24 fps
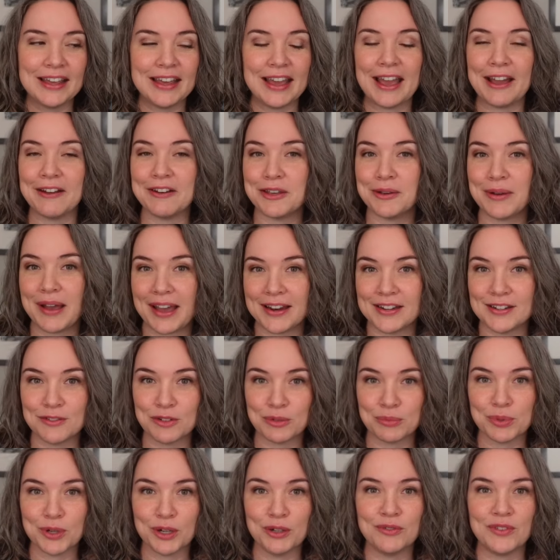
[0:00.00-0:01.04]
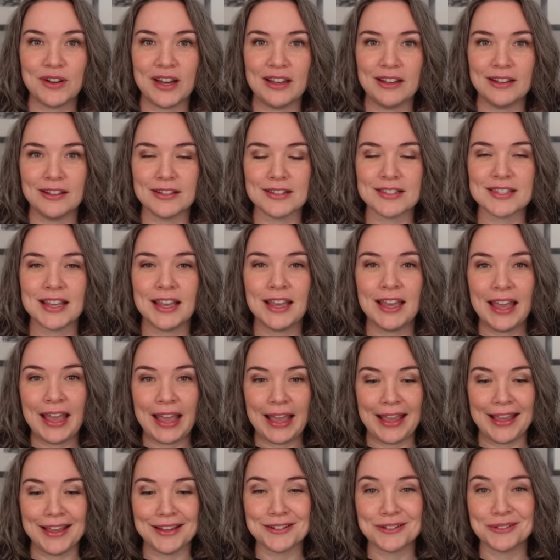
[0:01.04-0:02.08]
How do you add different profiles?
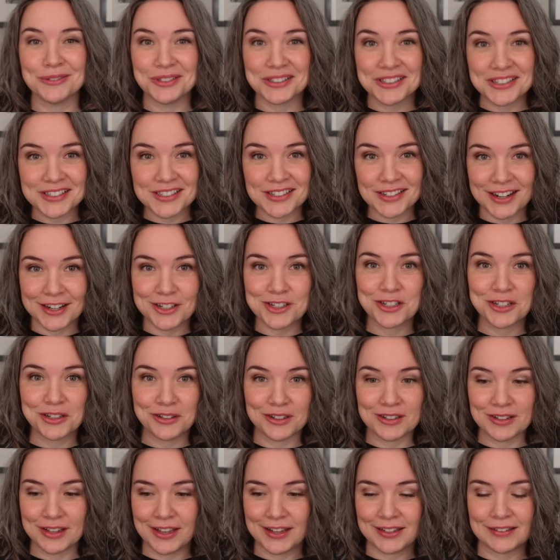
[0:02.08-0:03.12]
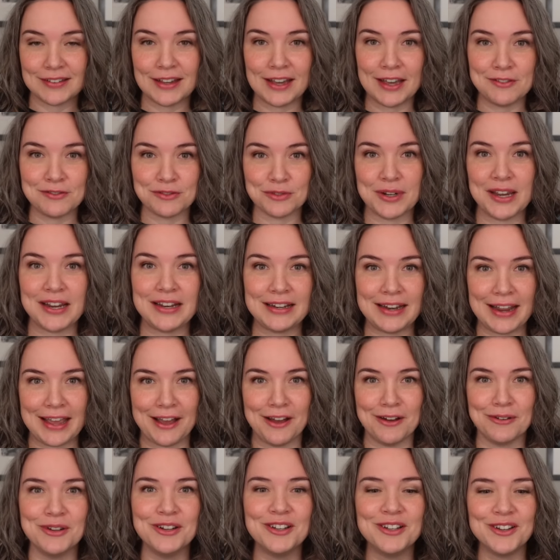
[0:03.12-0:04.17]
And what does it actually look like live right
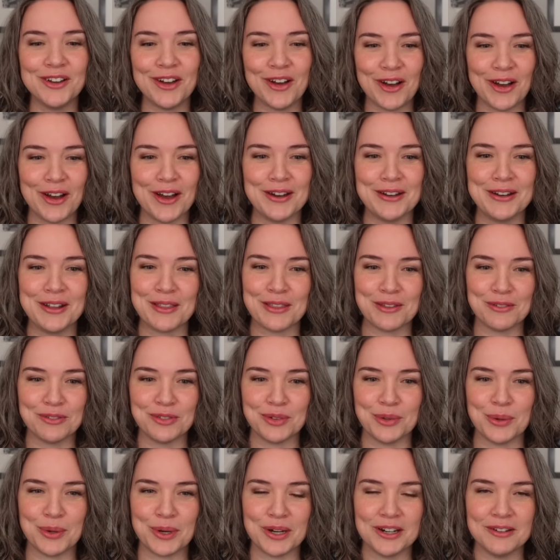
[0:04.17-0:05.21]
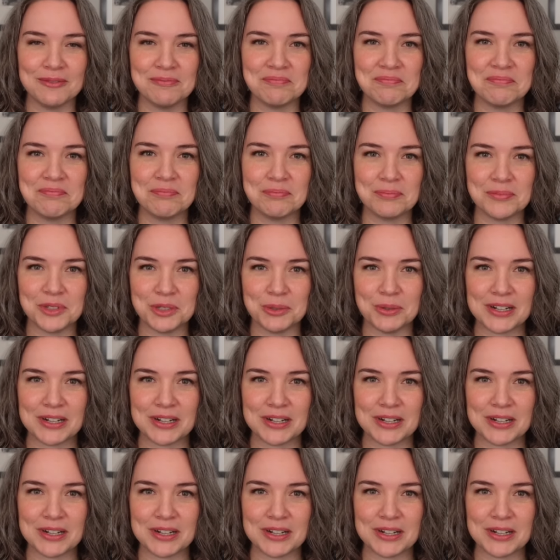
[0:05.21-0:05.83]
now on the floor? Do